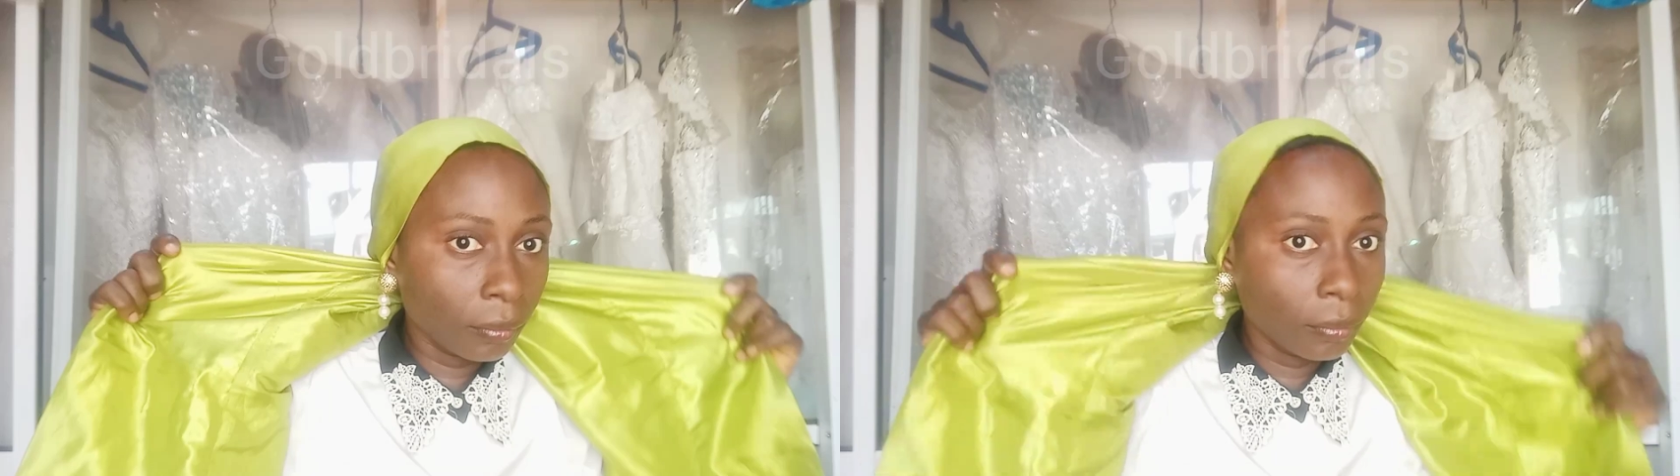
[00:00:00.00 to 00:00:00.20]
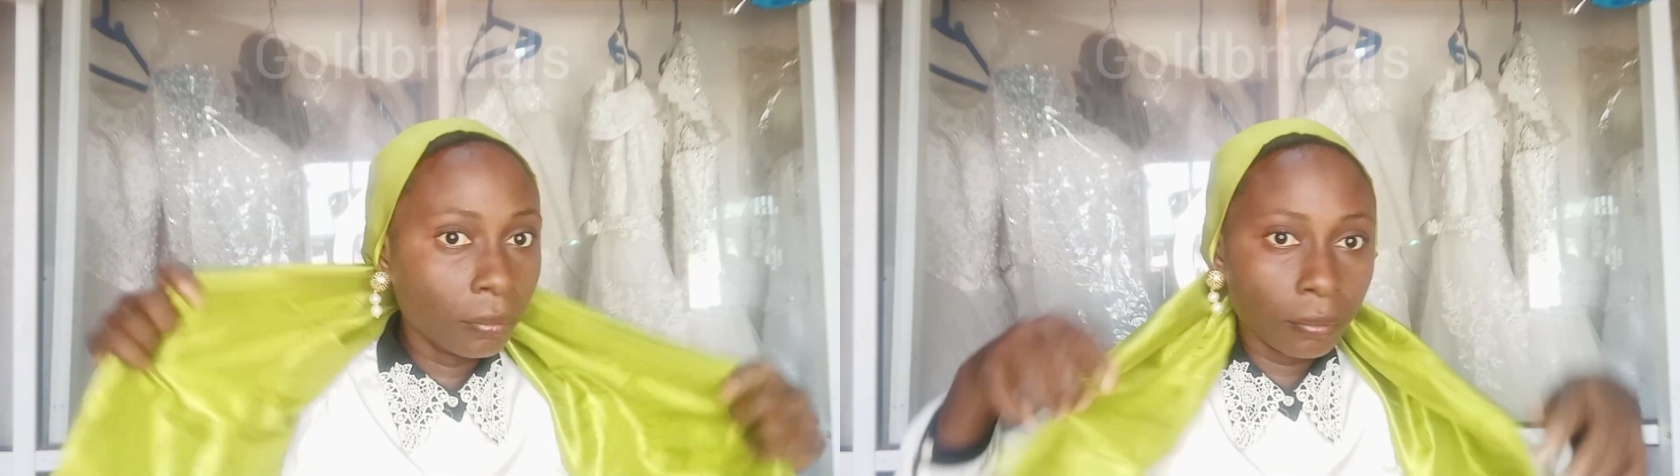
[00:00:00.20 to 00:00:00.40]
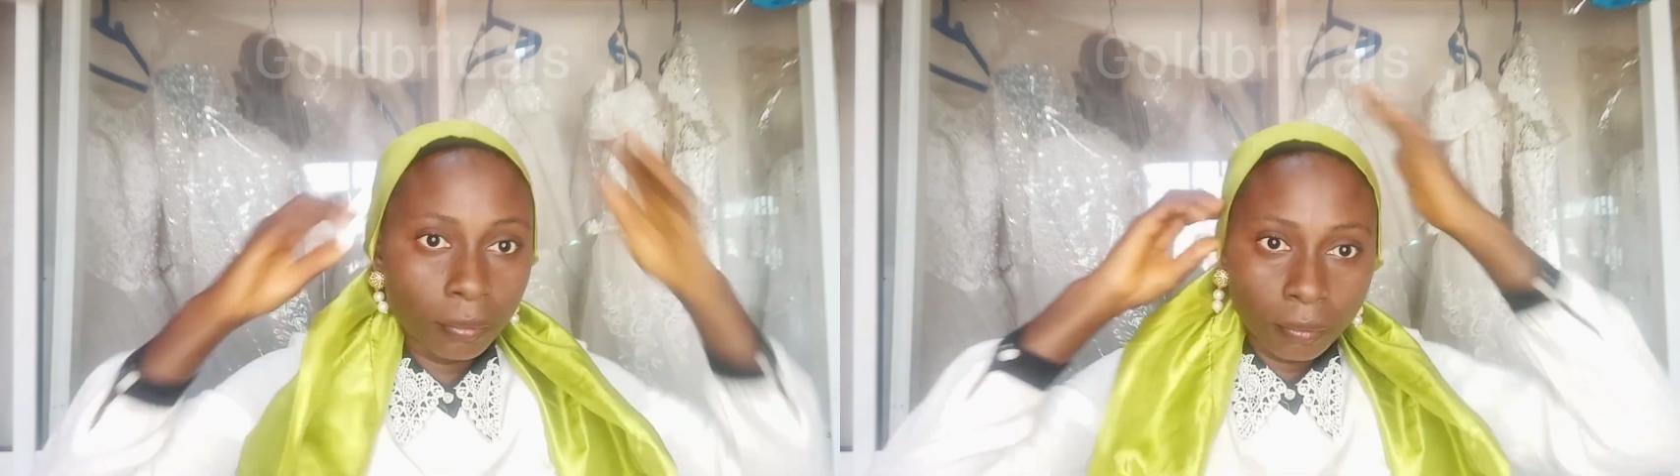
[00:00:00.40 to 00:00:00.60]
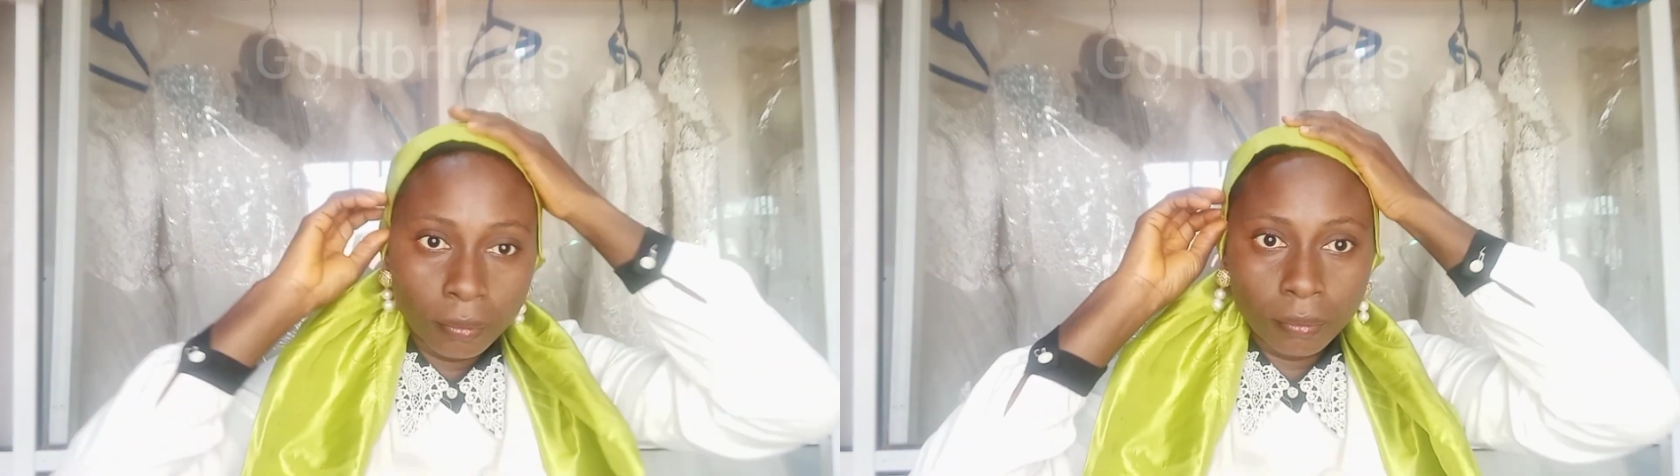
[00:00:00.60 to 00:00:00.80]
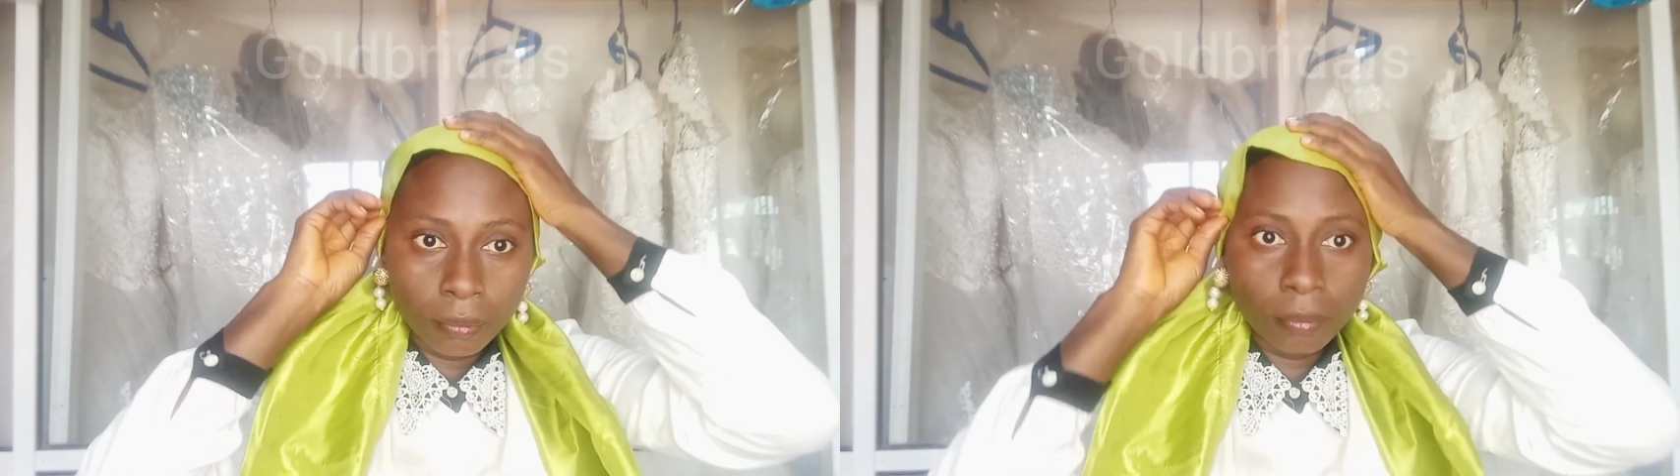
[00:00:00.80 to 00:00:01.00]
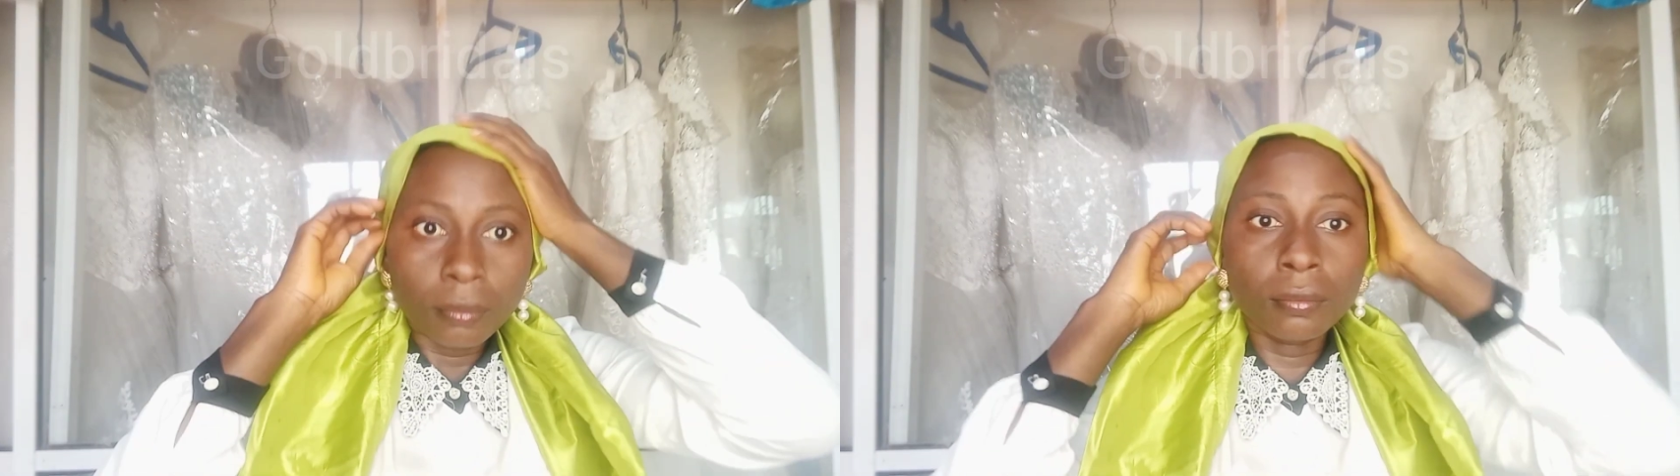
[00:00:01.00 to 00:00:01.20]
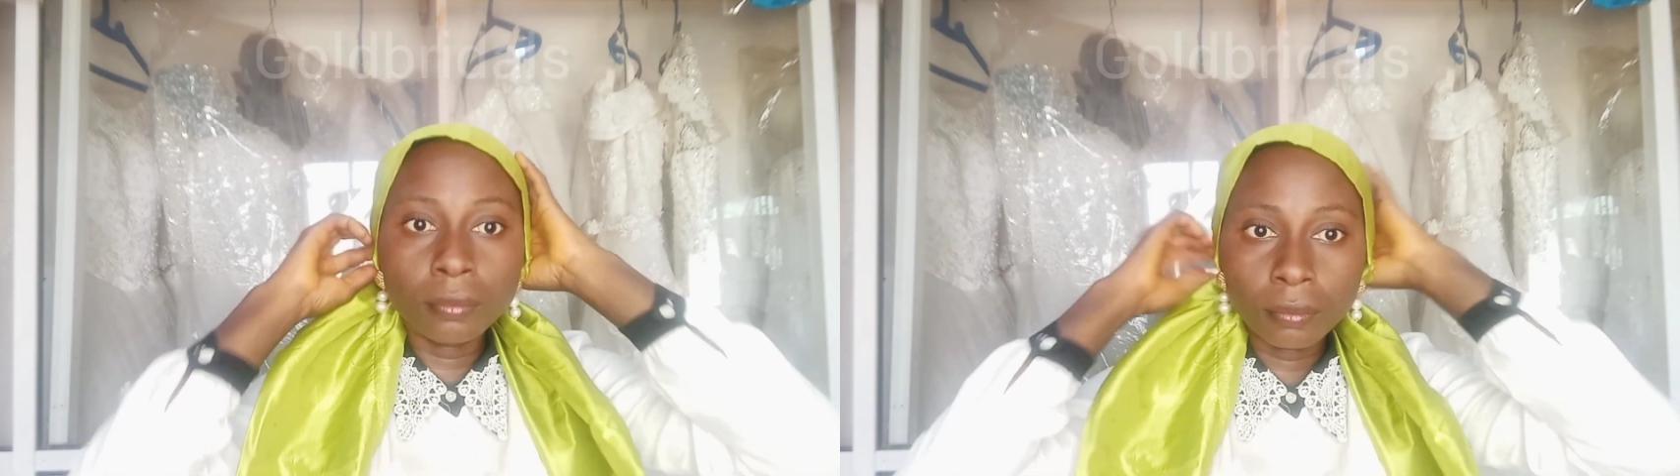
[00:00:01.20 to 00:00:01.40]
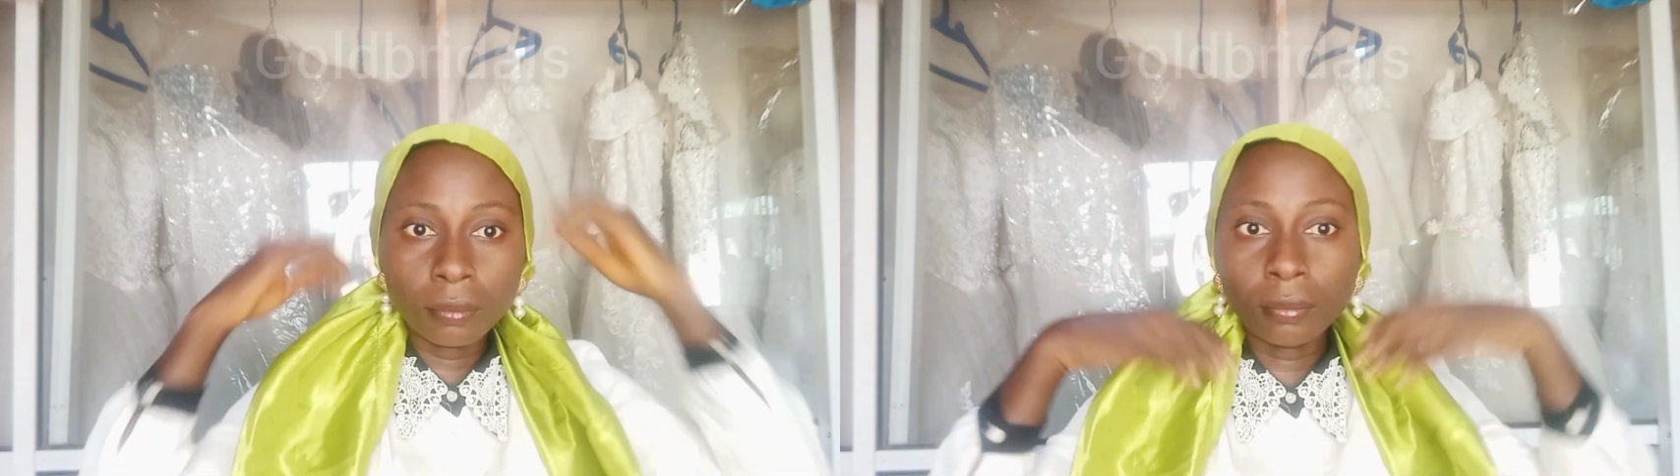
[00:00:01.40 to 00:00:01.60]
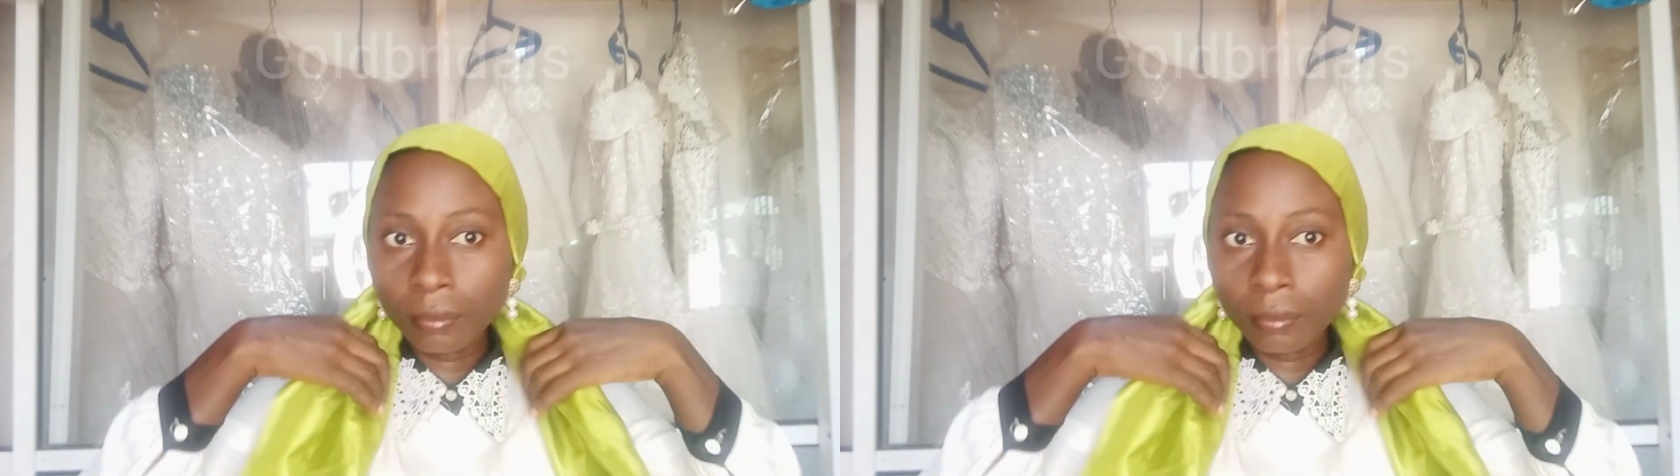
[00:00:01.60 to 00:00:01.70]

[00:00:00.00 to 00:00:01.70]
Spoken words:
Hello, this is the scarf that